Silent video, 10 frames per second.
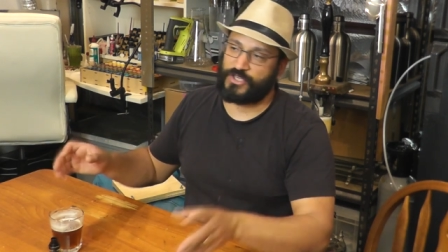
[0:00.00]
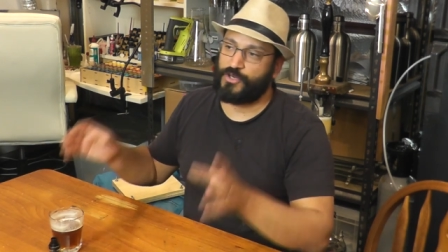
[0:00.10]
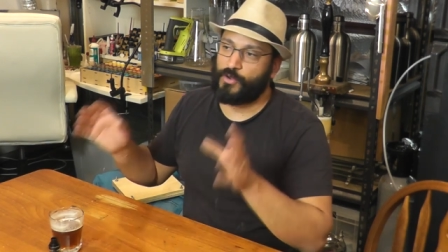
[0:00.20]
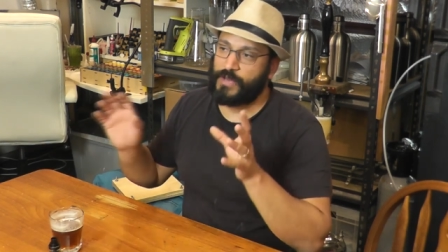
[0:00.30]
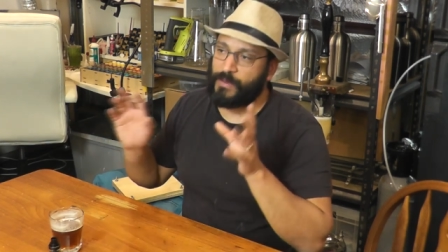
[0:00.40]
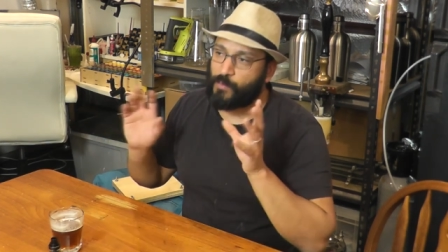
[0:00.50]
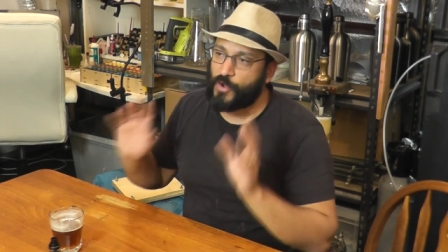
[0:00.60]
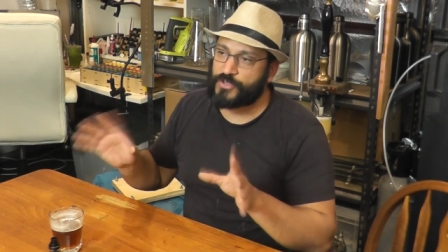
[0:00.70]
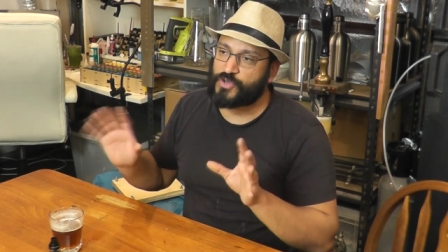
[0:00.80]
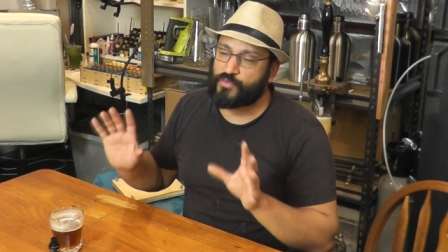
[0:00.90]
And, you know, it
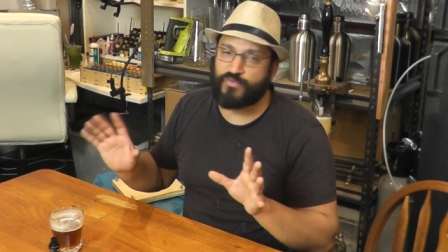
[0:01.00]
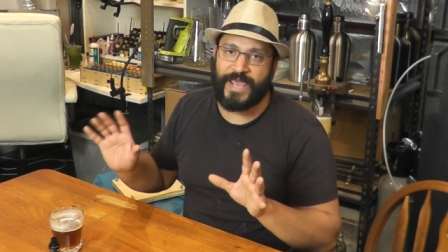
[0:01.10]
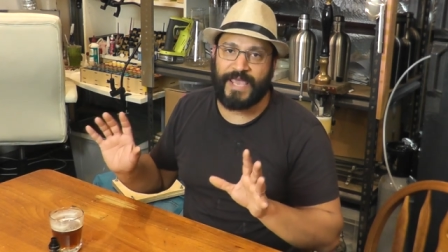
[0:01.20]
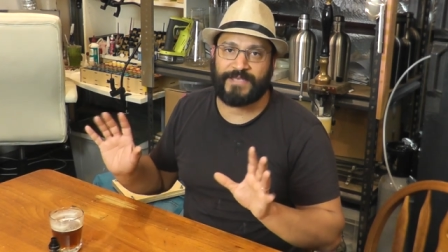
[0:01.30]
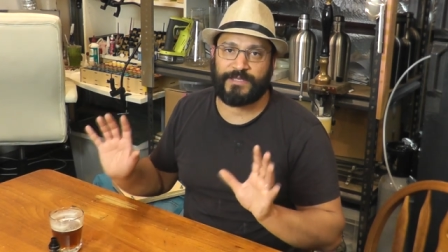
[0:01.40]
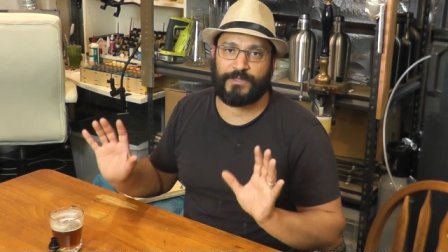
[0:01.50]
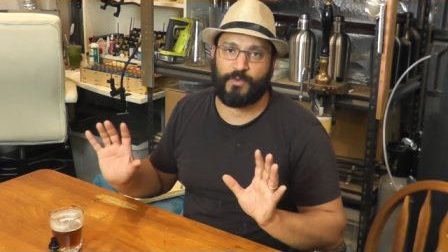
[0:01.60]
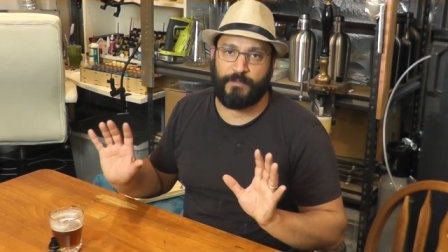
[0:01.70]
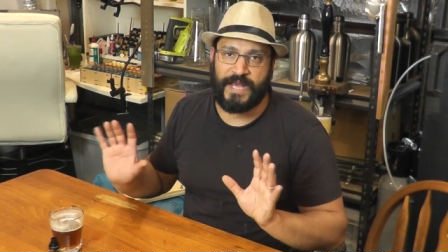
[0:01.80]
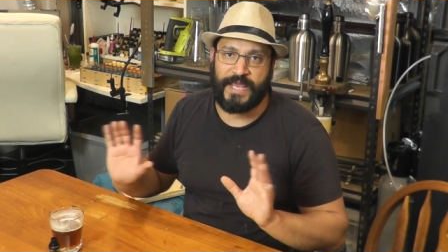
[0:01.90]
works great as a
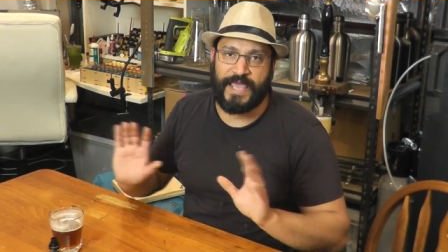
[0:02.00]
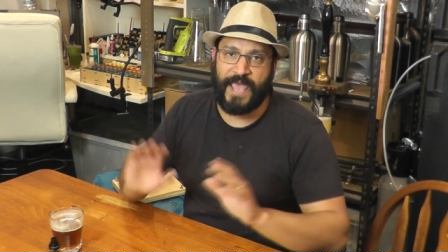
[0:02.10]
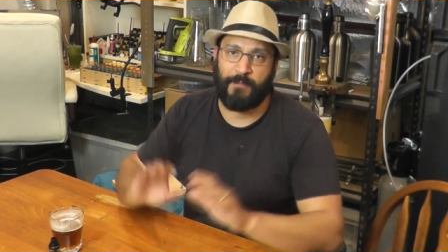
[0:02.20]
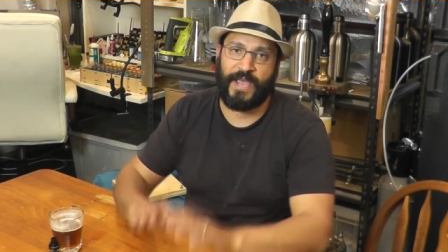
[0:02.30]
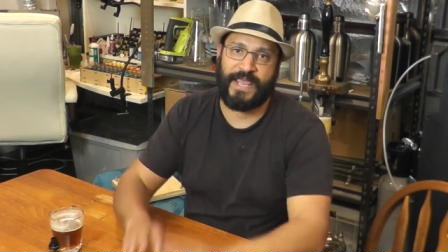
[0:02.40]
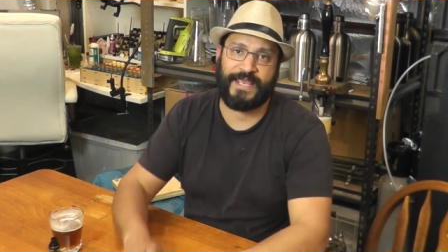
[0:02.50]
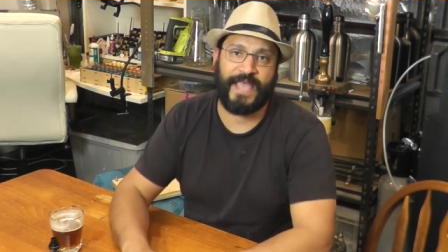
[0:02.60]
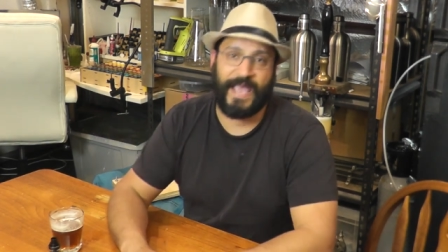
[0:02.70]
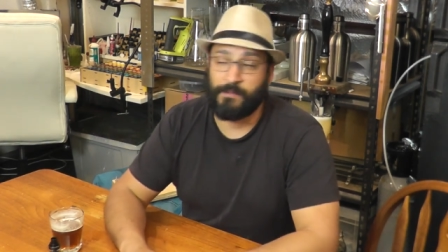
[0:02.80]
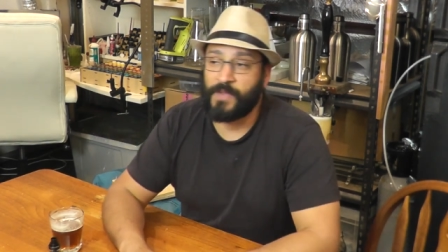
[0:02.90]
little mini campaign
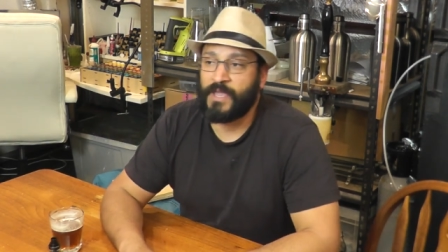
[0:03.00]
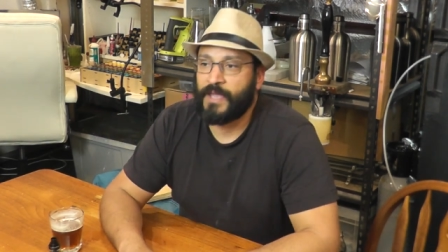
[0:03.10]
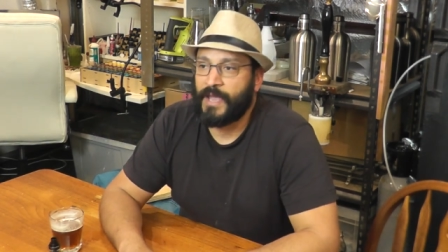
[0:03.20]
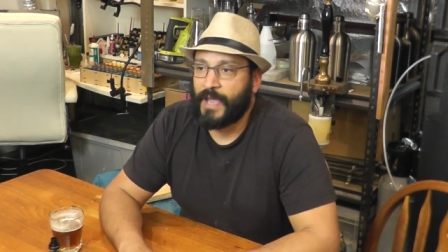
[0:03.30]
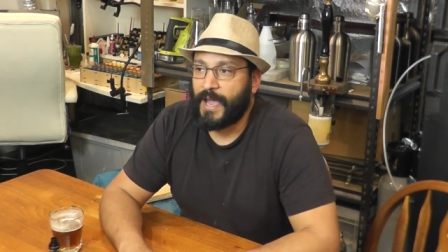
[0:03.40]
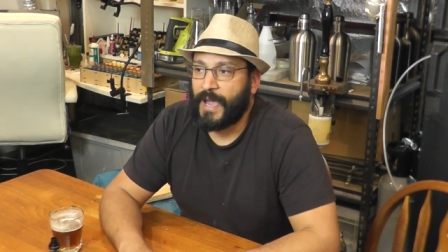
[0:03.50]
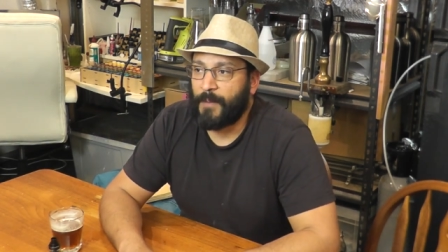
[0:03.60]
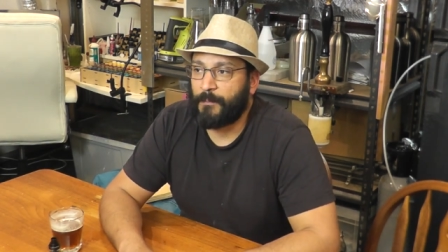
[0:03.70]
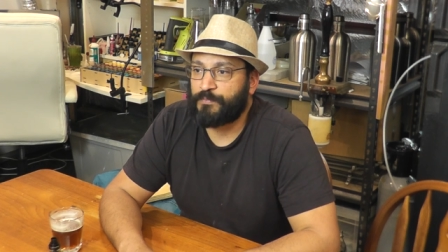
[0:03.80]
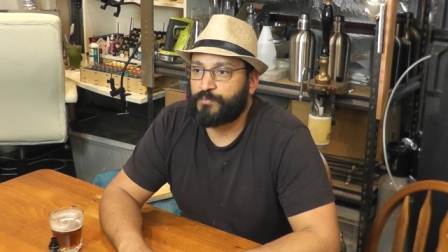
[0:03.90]
game
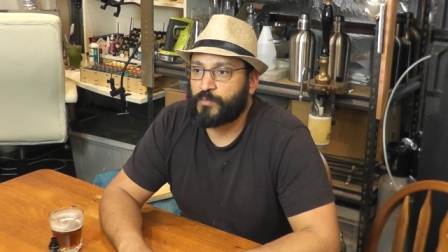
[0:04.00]
um,